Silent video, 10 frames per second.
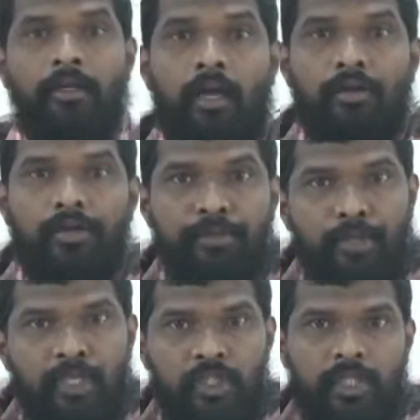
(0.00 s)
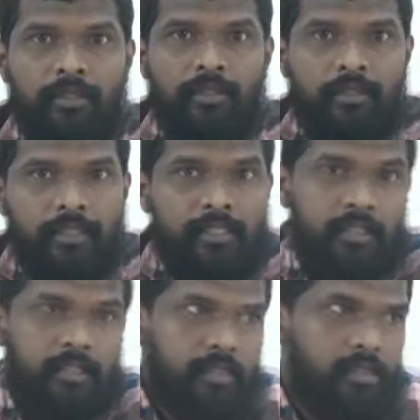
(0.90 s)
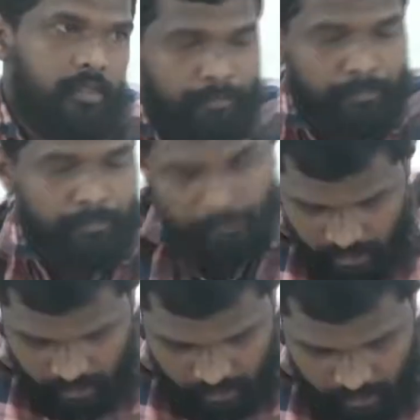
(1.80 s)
already mentioned teaching is a best